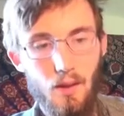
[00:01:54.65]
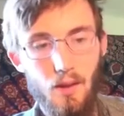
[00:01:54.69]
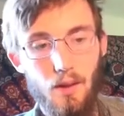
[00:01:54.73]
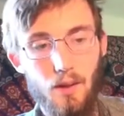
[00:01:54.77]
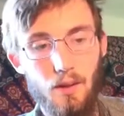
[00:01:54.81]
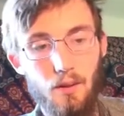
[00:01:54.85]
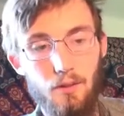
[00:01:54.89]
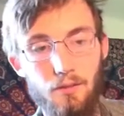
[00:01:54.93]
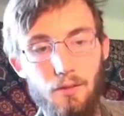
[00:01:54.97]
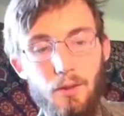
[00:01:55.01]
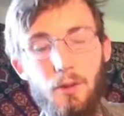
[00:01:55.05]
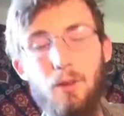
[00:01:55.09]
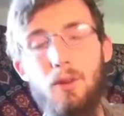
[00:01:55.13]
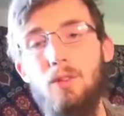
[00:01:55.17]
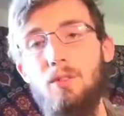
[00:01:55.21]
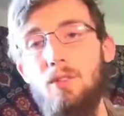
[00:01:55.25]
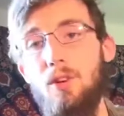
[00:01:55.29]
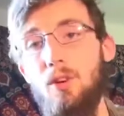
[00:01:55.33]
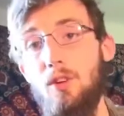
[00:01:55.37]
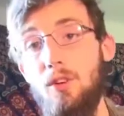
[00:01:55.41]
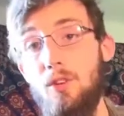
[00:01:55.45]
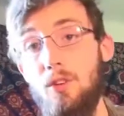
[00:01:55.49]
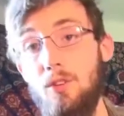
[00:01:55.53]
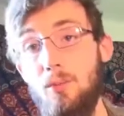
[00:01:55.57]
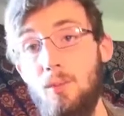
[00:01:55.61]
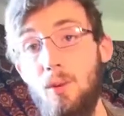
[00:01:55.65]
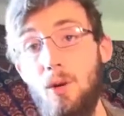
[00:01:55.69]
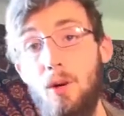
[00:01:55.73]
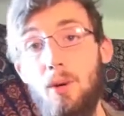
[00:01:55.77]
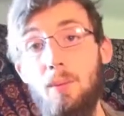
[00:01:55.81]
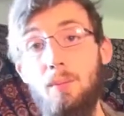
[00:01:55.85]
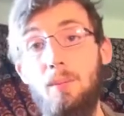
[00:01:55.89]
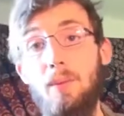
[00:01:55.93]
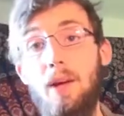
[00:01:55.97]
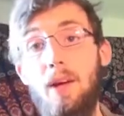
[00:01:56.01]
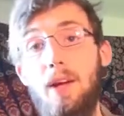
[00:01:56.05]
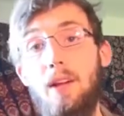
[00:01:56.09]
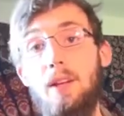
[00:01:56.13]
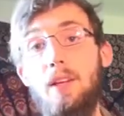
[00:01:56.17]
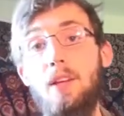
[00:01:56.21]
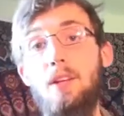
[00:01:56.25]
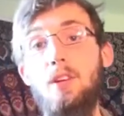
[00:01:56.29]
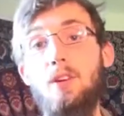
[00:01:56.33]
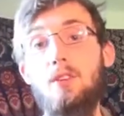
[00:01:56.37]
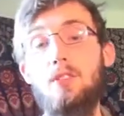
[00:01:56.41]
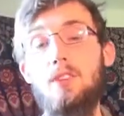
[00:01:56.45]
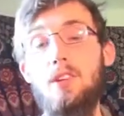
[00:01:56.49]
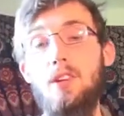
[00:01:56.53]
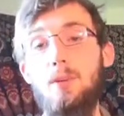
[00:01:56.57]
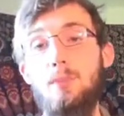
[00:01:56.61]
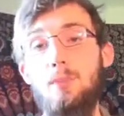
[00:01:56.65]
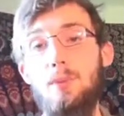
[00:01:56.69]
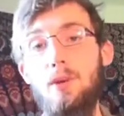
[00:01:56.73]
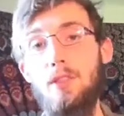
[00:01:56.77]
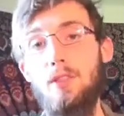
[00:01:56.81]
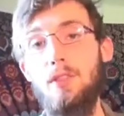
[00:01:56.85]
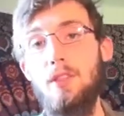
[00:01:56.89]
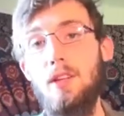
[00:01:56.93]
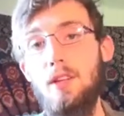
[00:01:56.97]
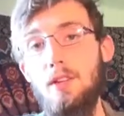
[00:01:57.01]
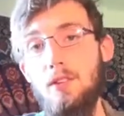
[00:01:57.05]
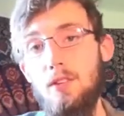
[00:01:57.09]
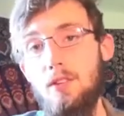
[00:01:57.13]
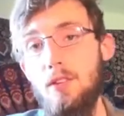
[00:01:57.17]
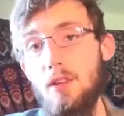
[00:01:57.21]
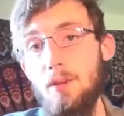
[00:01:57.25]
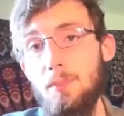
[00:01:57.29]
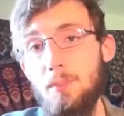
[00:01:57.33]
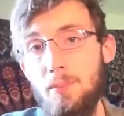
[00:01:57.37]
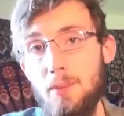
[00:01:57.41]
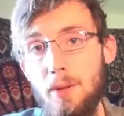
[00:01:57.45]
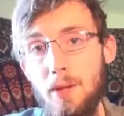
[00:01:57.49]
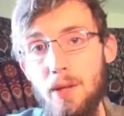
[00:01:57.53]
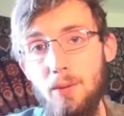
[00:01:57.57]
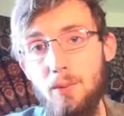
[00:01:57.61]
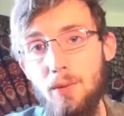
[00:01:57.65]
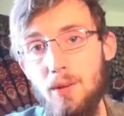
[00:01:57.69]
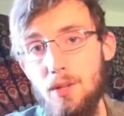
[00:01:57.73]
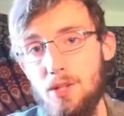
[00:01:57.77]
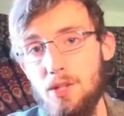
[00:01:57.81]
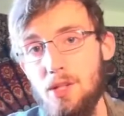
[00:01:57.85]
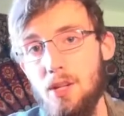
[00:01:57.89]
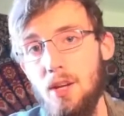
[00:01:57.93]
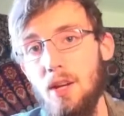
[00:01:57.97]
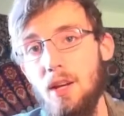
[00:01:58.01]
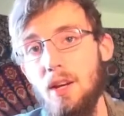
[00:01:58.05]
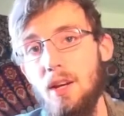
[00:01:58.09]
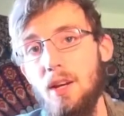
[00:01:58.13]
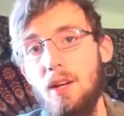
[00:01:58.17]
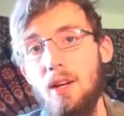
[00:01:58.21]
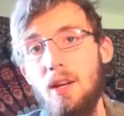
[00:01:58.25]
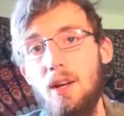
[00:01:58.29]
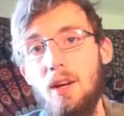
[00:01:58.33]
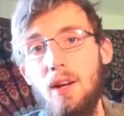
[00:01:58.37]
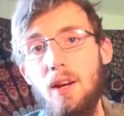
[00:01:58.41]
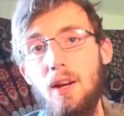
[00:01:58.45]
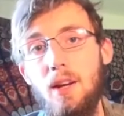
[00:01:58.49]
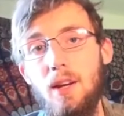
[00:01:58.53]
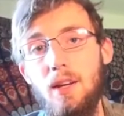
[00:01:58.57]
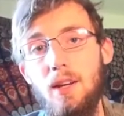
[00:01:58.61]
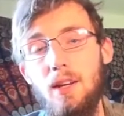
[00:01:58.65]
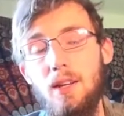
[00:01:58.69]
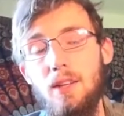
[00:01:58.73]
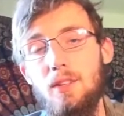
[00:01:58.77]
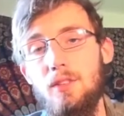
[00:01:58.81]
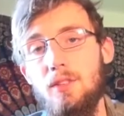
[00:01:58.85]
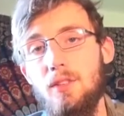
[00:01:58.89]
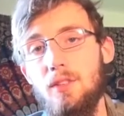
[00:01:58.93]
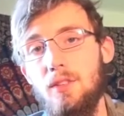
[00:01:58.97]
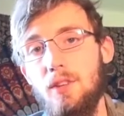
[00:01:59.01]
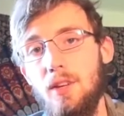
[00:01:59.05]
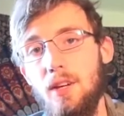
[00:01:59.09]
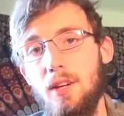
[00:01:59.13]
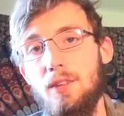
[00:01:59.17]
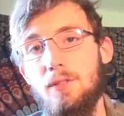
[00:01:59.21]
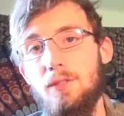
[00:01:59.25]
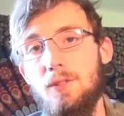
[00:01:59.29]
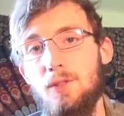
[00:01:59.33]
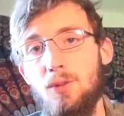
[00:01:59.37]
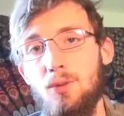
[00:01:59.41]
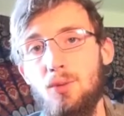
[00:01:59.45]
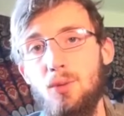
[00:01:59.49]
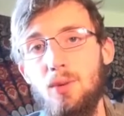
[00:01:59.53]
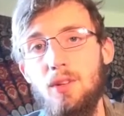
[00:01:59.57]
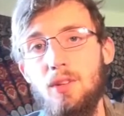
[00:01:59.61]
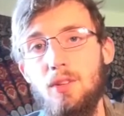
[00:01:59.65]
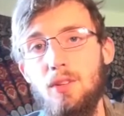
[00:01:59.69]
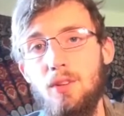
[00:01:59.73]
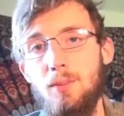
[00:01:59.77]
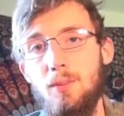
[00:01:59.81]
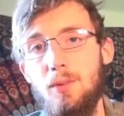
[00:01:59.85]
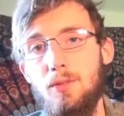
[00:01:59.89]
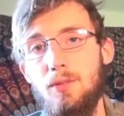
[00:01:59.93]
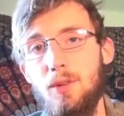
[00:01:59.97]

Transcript: and a very, very smart man. He knows how to put things simply, which is a sign of true wisdom.